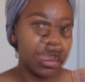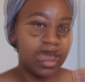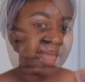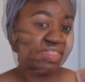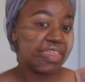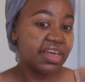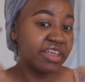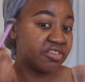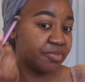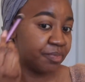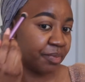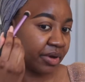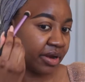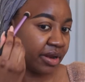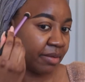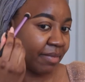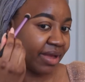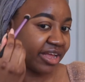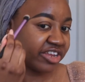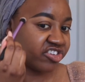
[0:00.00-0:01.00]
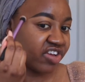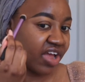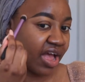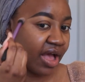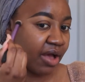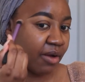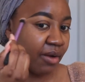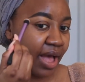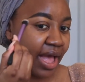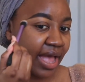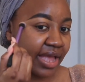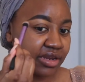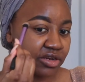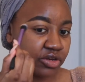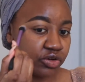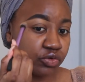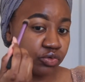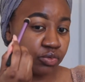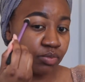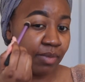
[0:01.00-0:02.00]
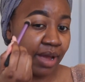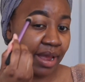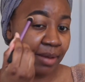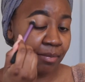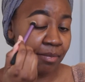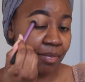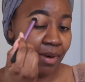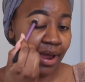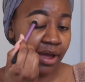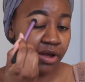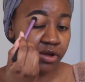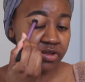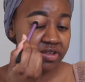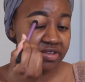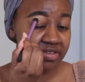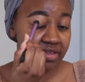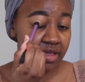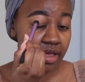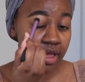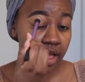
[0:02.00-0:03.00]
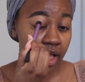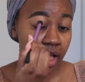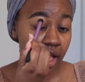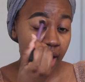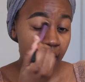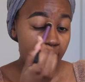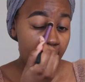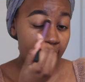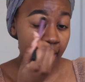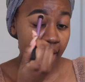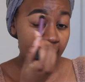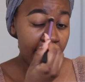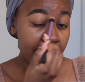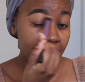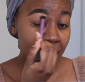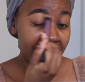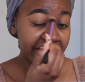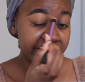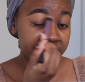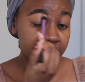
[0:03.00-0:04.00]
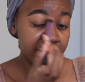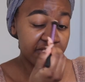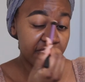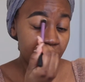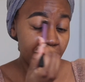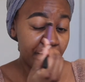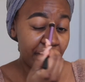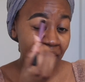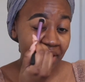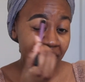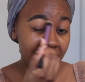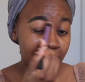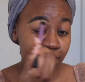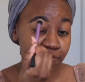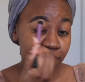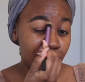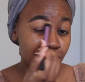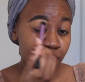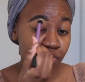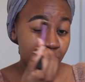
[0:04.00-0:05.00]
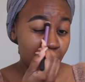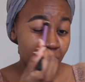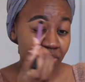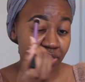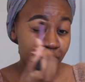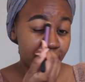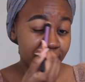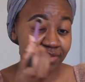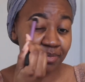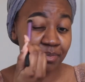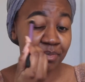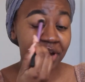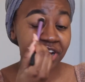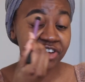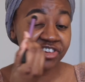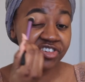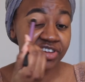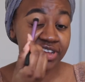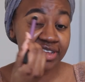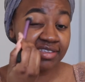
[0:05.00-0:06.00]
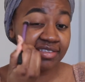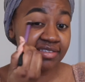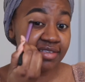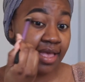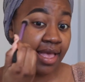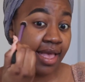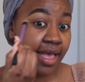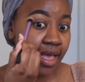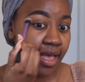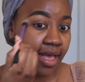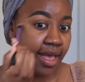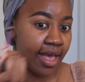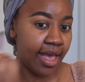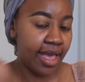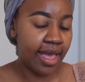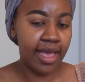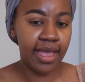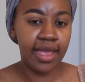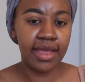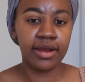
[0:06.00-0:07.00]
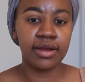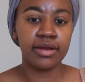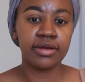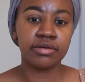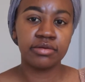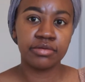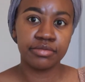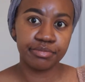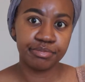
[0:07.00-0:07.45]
And that's pretty much how I do my brows. I just go back and forth with those brushes and